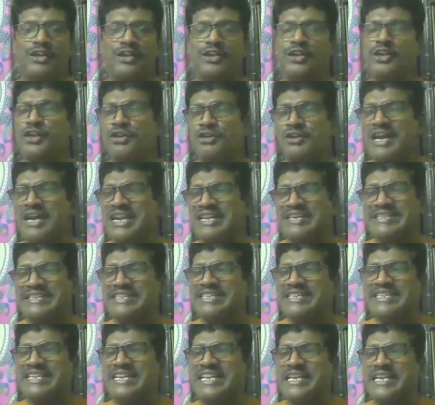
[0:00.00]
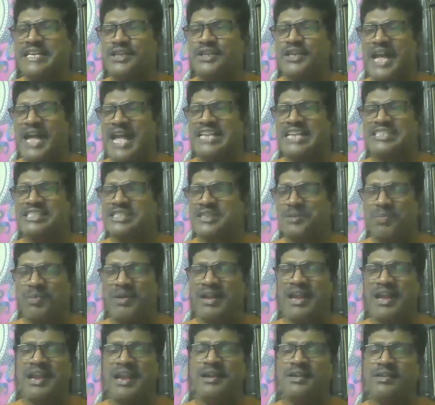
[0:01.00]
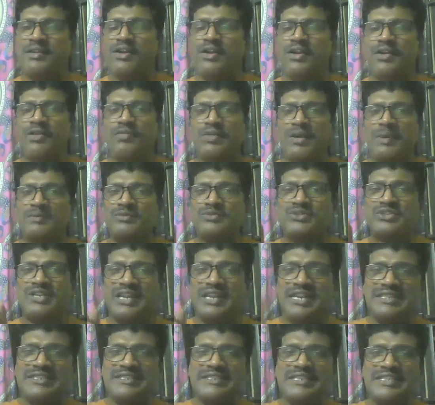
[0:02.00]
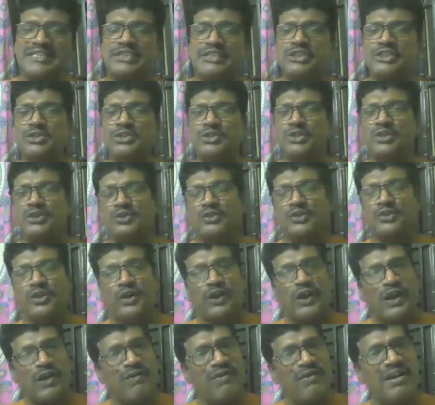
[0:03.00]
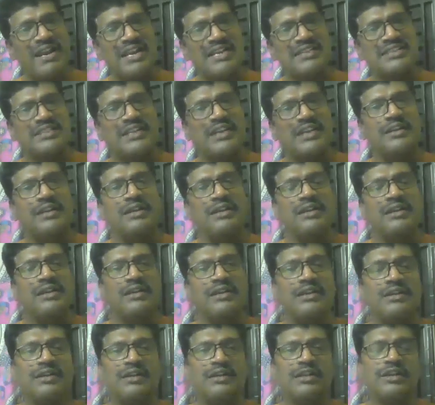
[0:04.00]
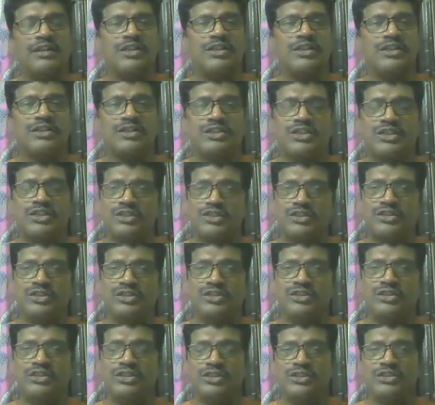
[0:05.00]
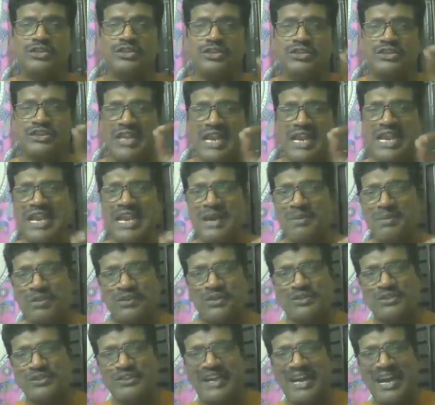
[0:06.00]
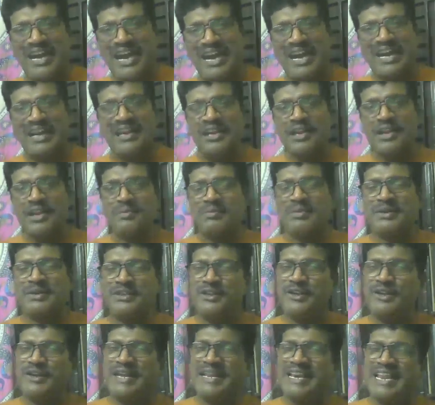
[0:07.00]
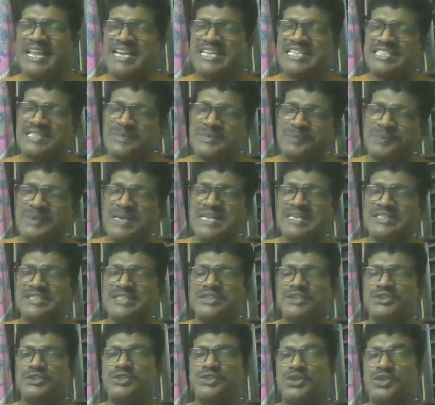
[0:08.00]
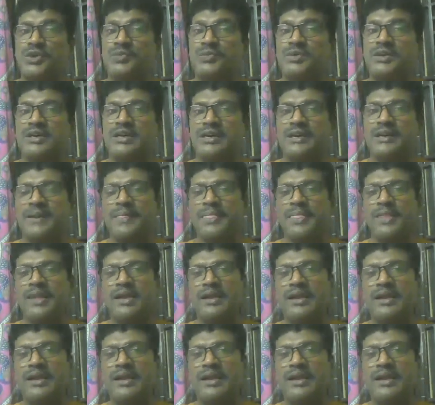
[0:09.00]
You do not need to explain from Genesis to Revelation to, to tell about God, but you can express your